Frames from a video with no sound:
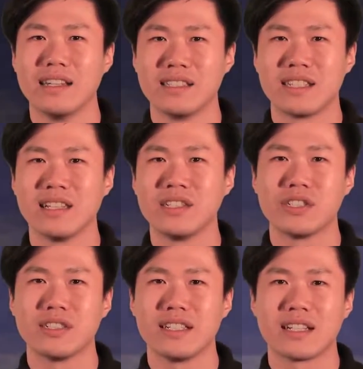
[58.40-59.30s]

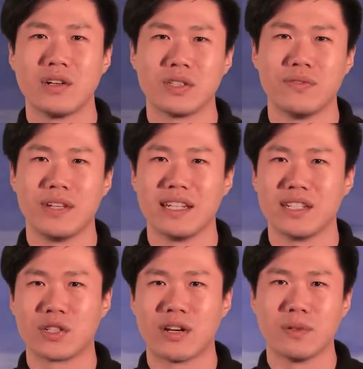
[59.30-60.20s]
intelligently cultivate a
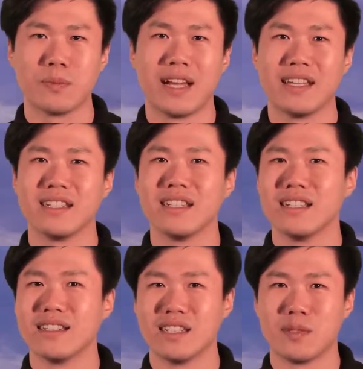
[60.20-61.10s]
travel plan
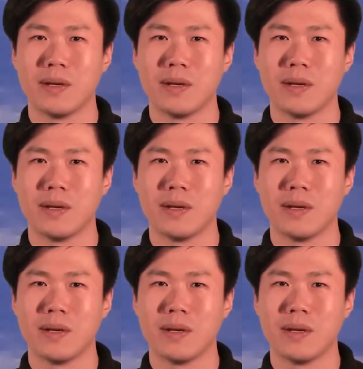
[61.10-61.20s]
that is